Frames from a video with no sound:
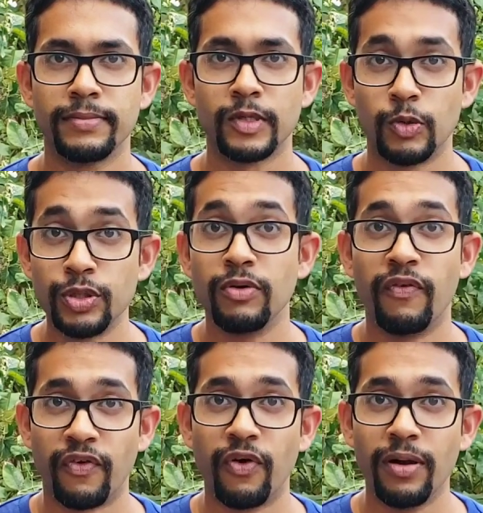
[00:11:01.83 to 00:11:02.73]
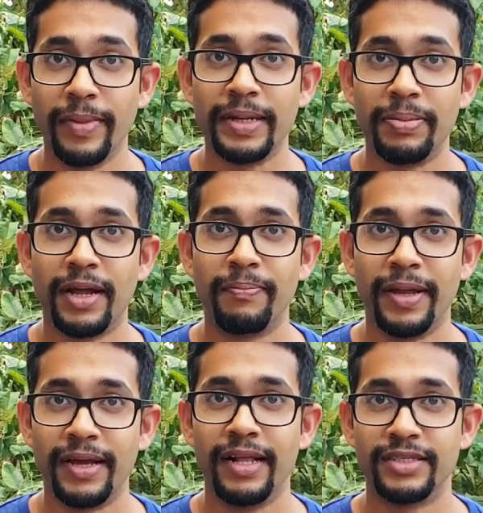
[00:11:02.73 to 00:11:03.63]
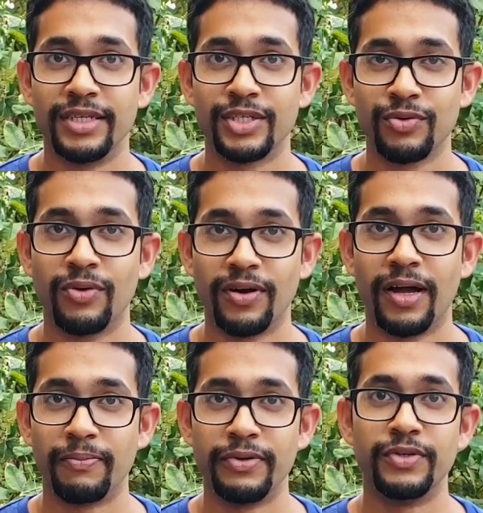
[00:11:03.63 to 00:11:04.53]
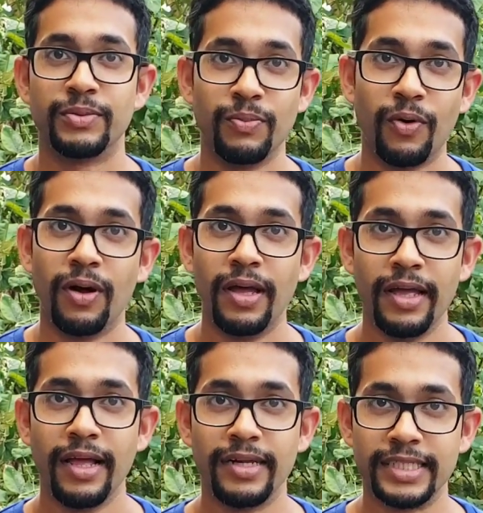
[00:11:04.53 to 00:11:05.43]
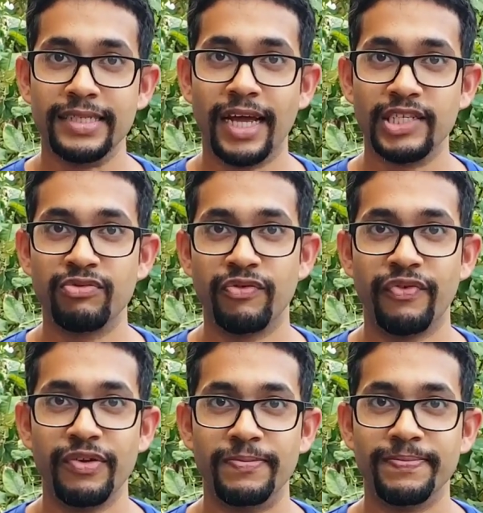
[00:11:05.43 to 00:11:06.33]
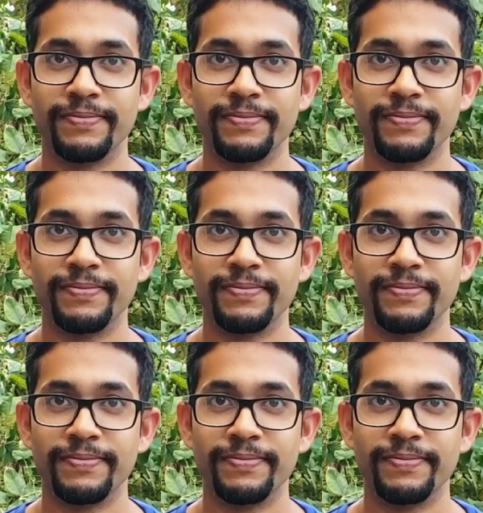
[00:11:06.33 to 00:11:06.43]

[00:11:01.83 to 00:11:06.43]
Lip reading: which will overall make the plant bigger, healthier, stronger, and produce more healthy, nice food for you.